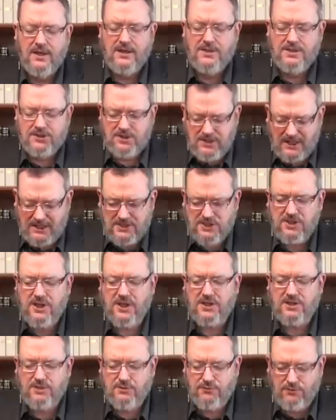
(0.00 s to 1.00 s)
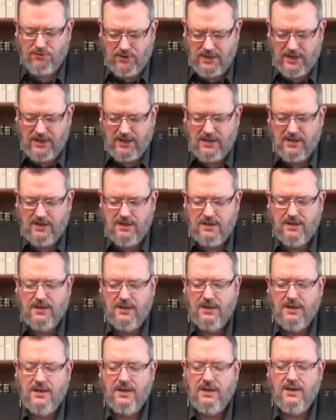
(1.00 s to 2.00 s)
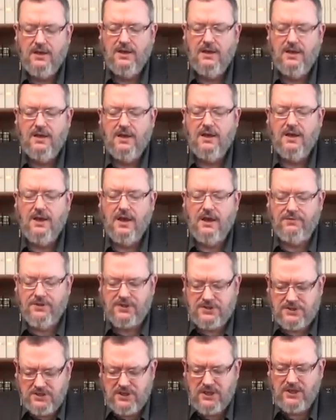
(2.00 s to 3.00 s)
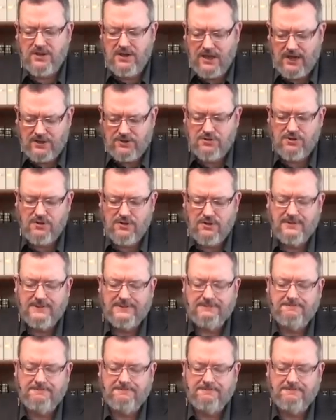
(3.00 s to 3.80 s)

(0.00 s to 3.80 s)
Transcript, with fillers: sets us free of the sin nature.